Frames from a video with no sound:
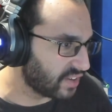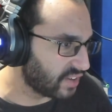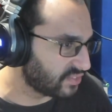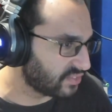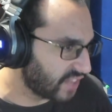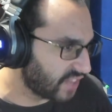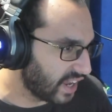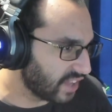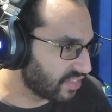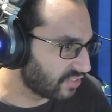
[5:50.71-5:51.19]

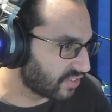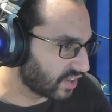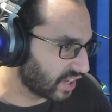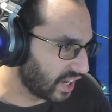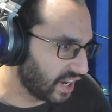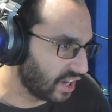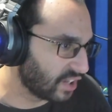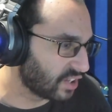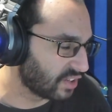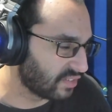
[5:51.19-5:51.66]
of death for
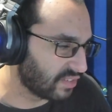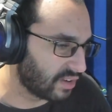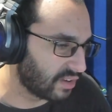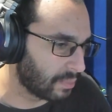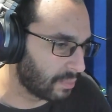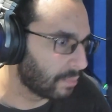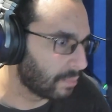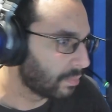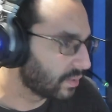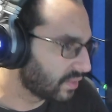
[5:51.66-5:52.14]
character
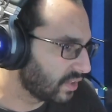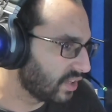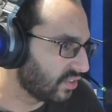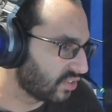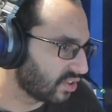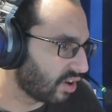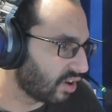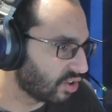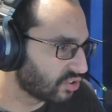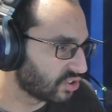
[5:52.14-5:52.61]
development, but
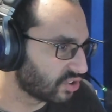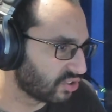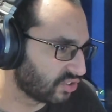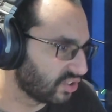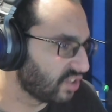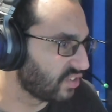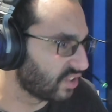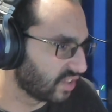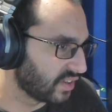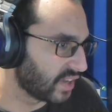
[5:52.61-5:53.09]
these Alters
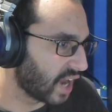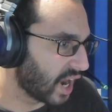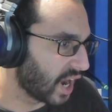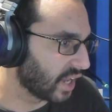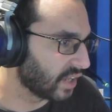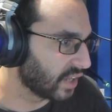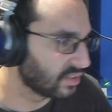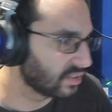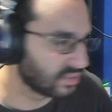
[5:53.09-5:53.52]
need to die.